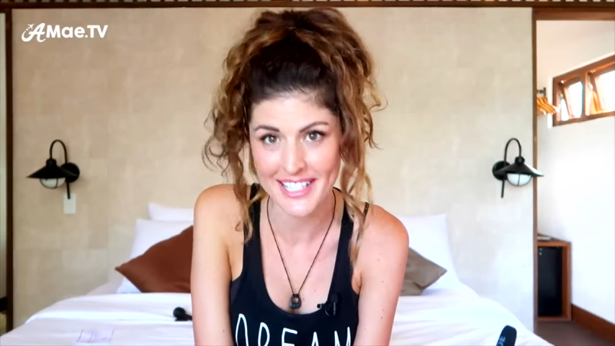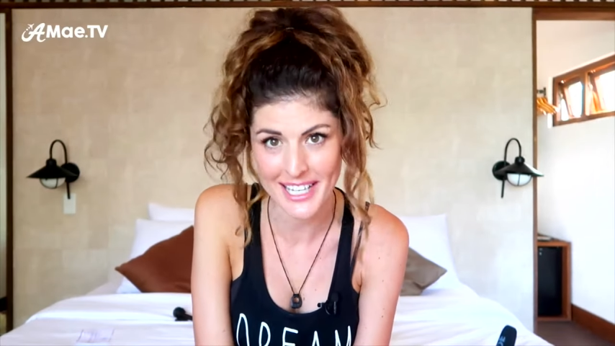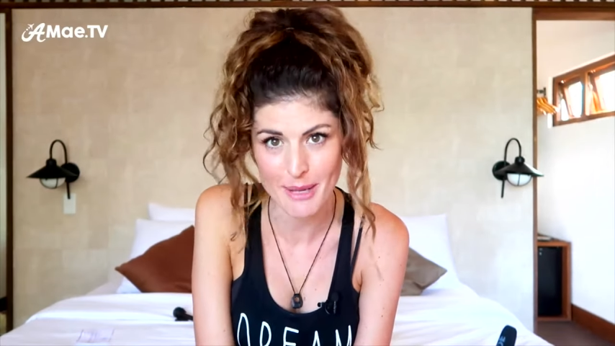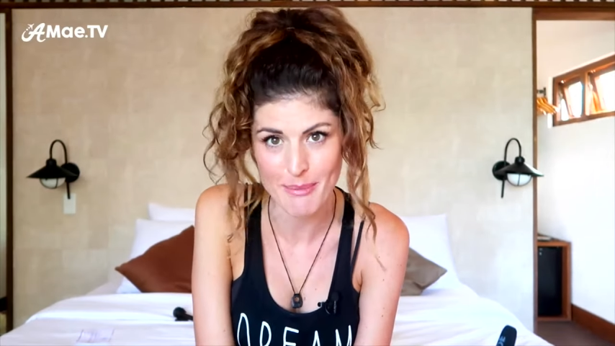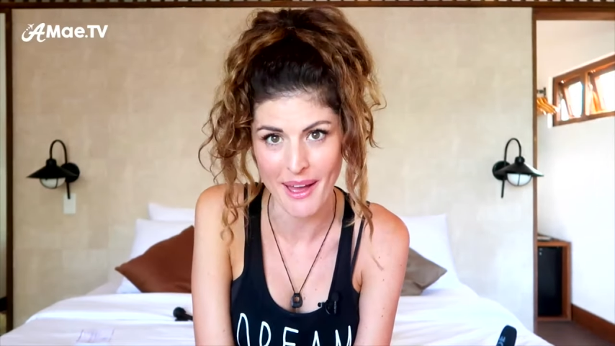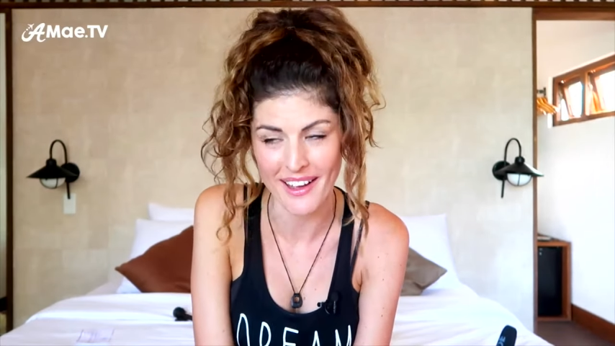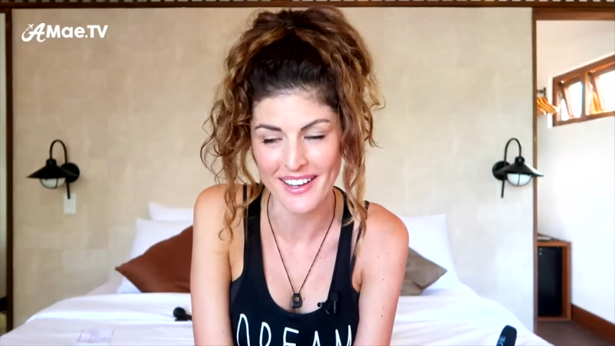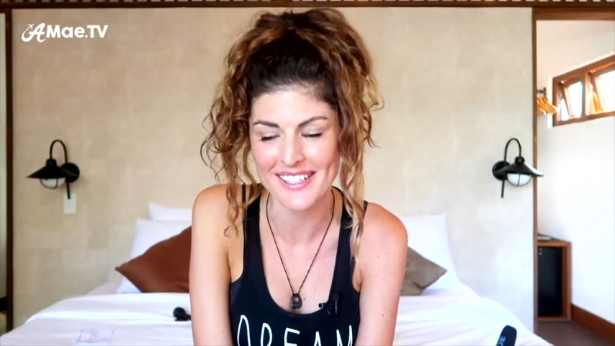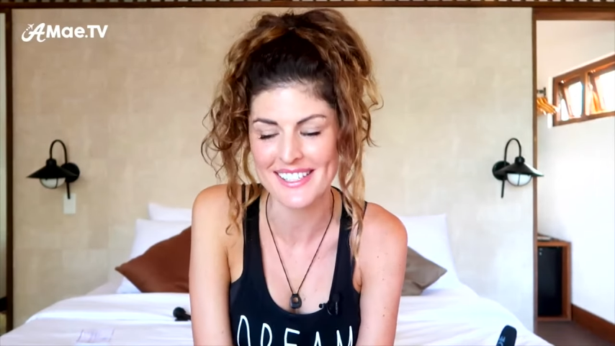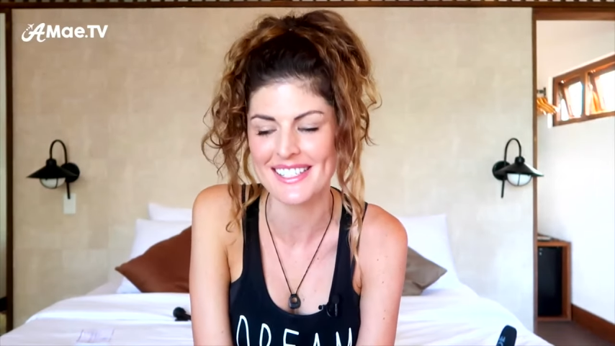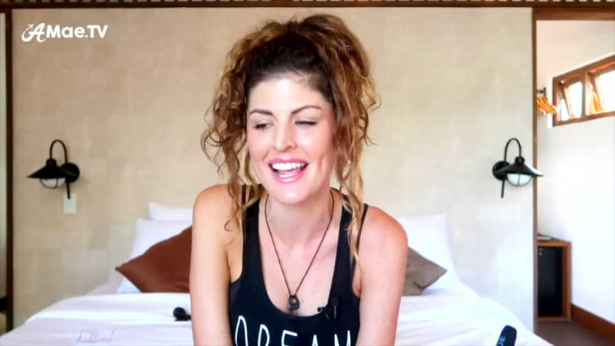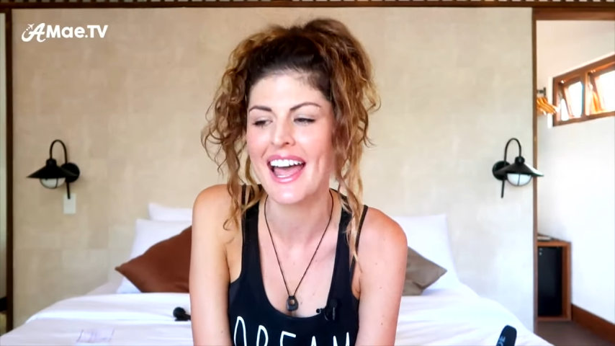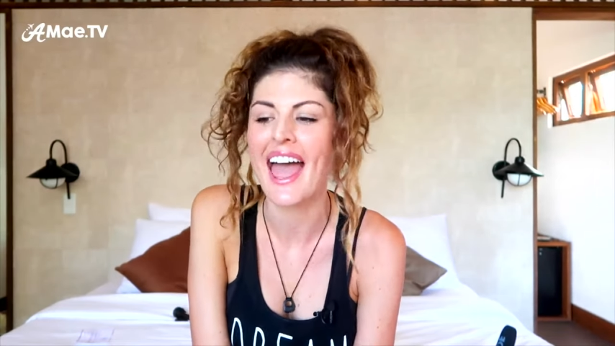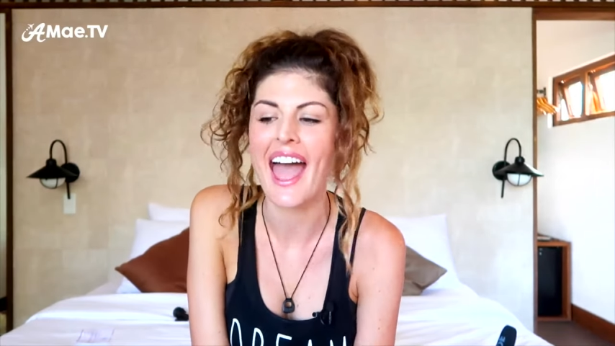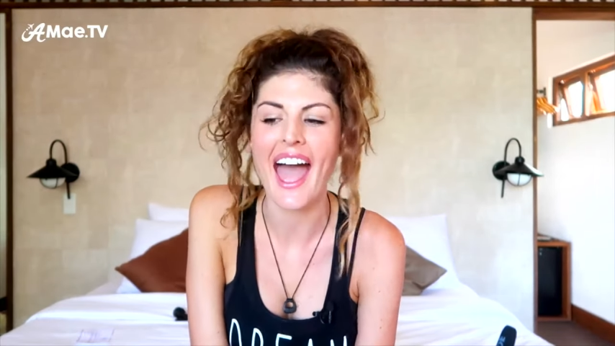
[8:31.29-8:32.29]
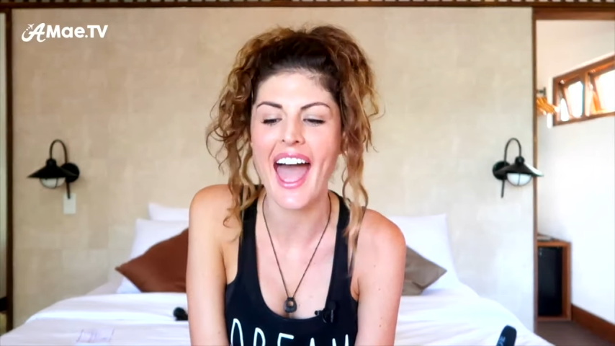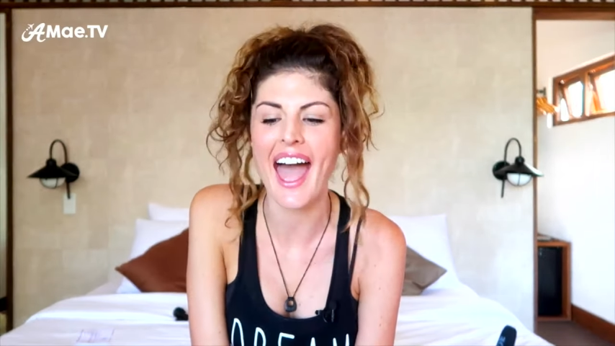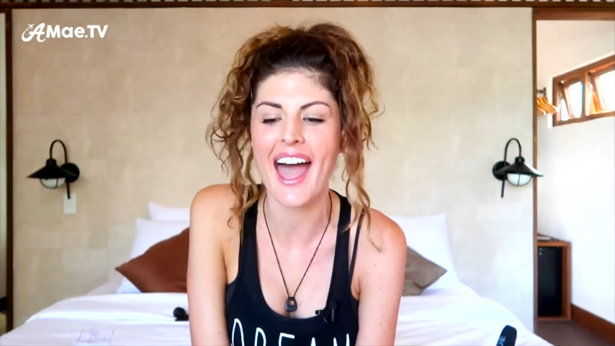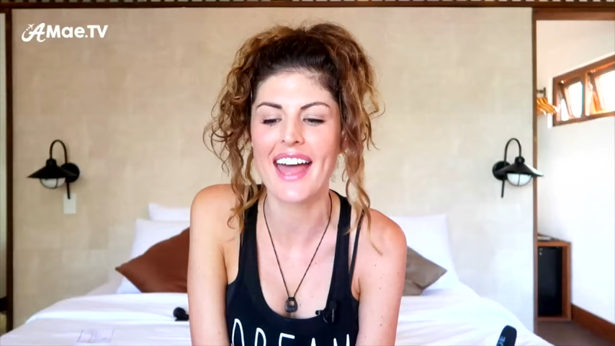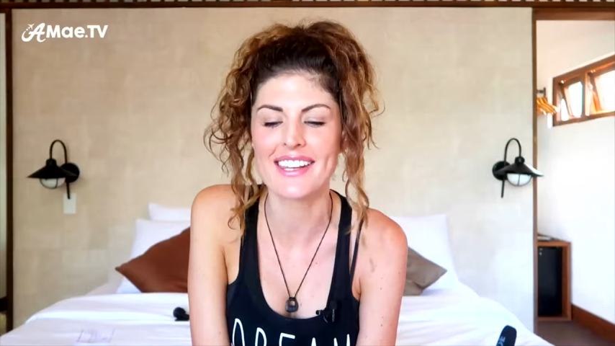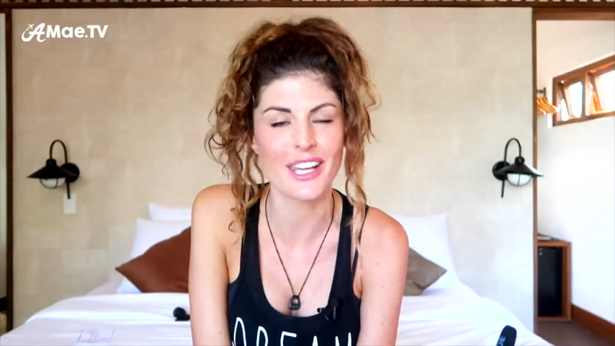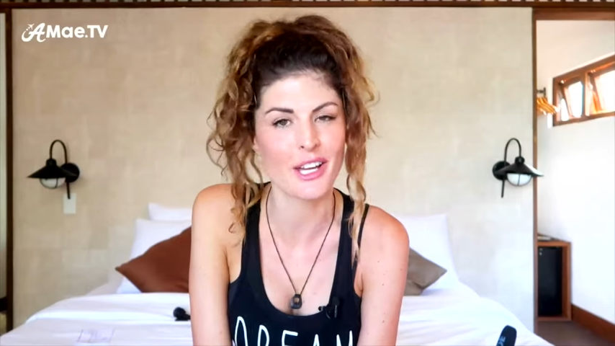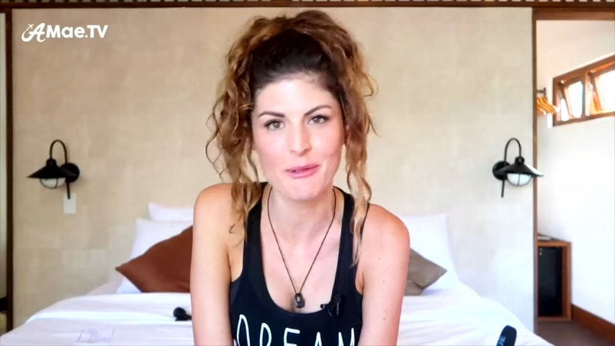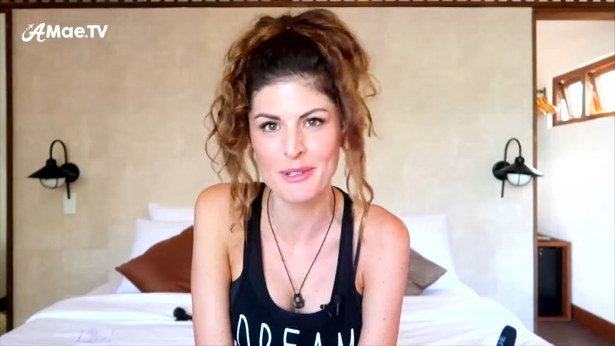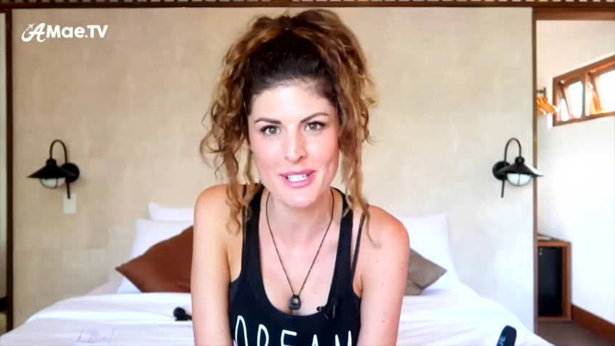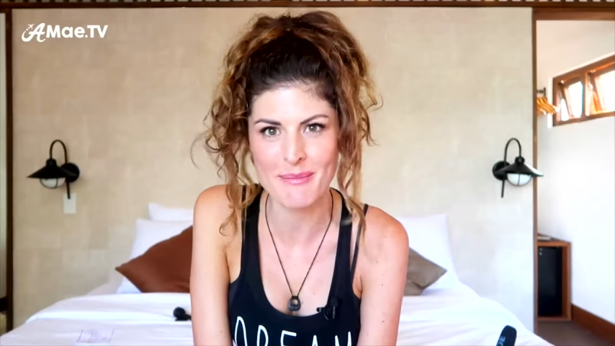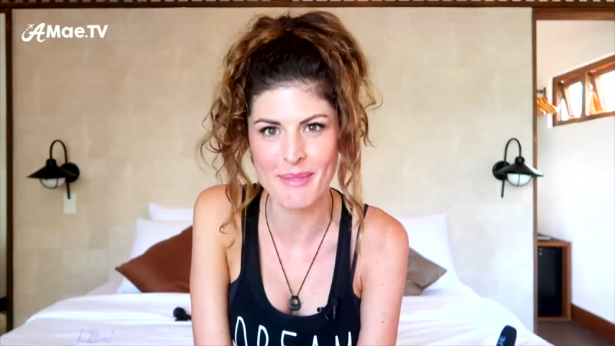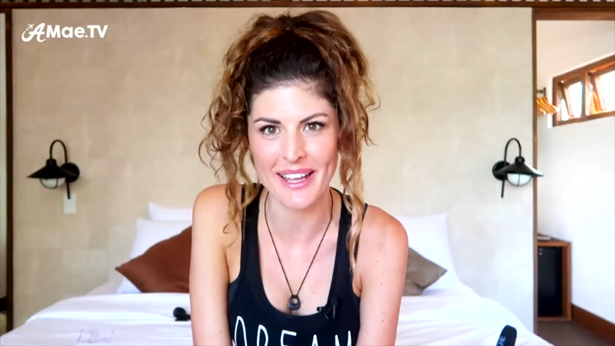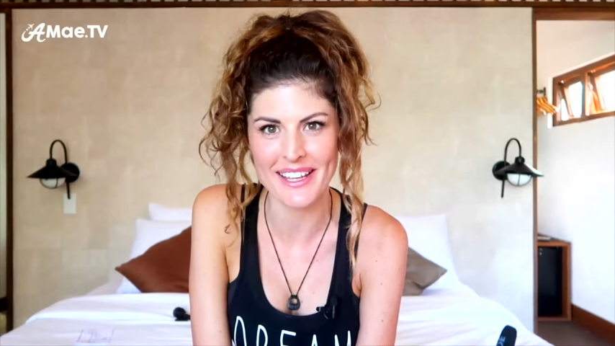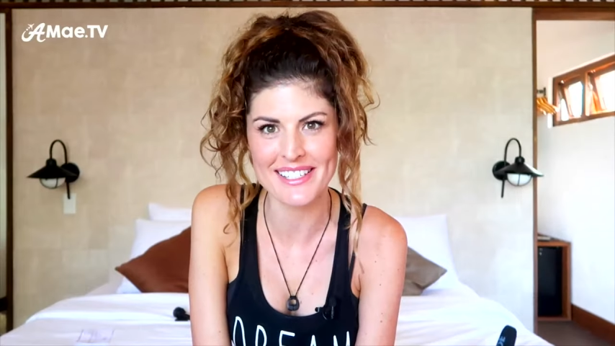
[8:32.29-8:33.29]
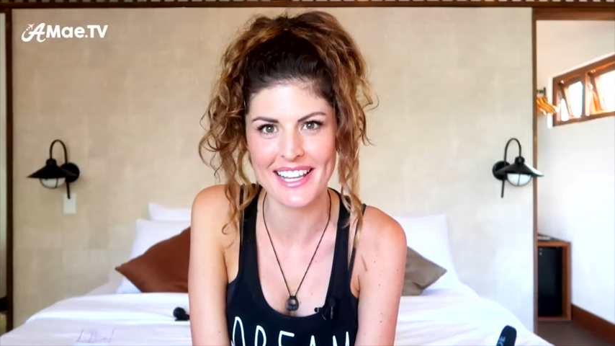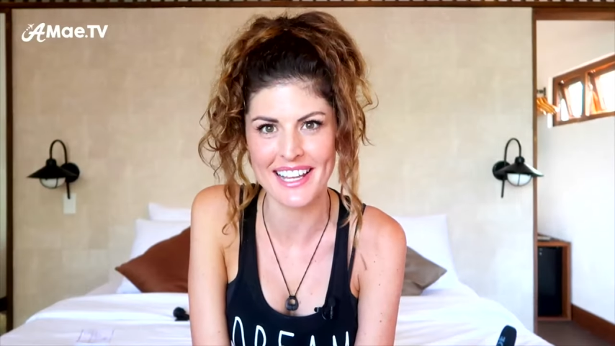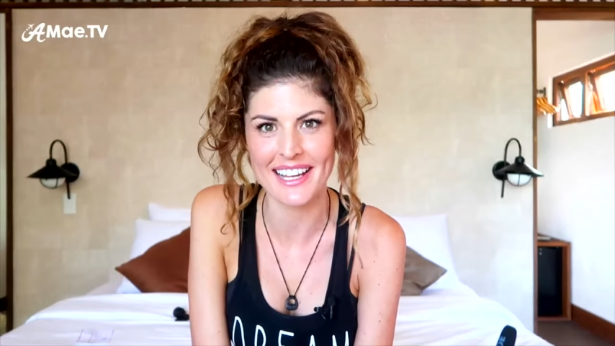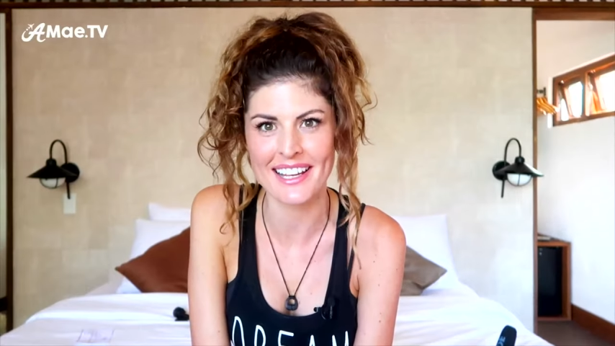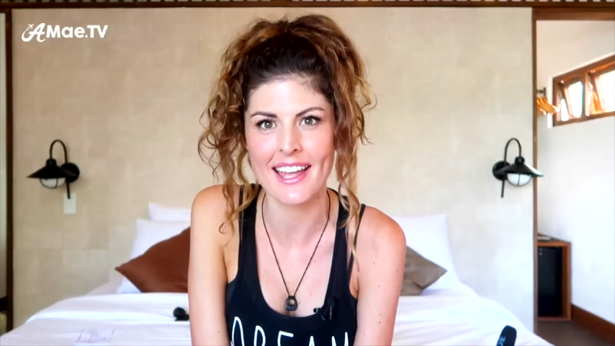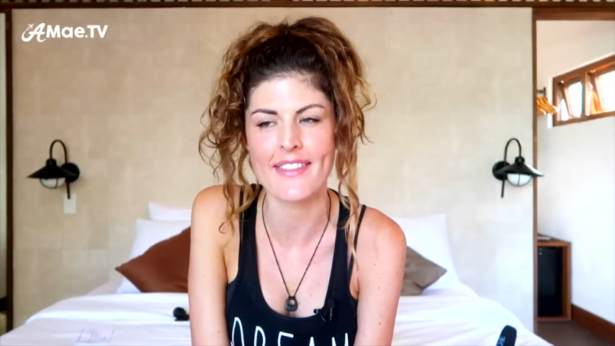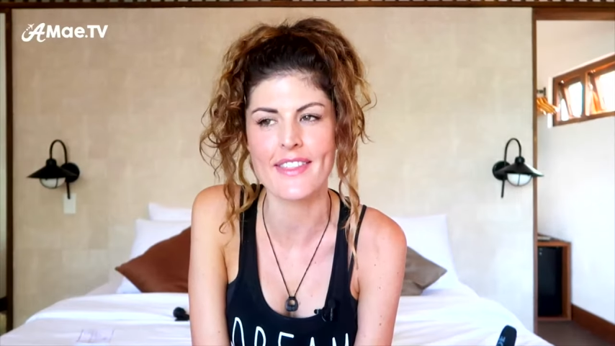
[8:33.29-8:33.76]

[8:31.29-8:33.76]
TBEX, and it was amazing.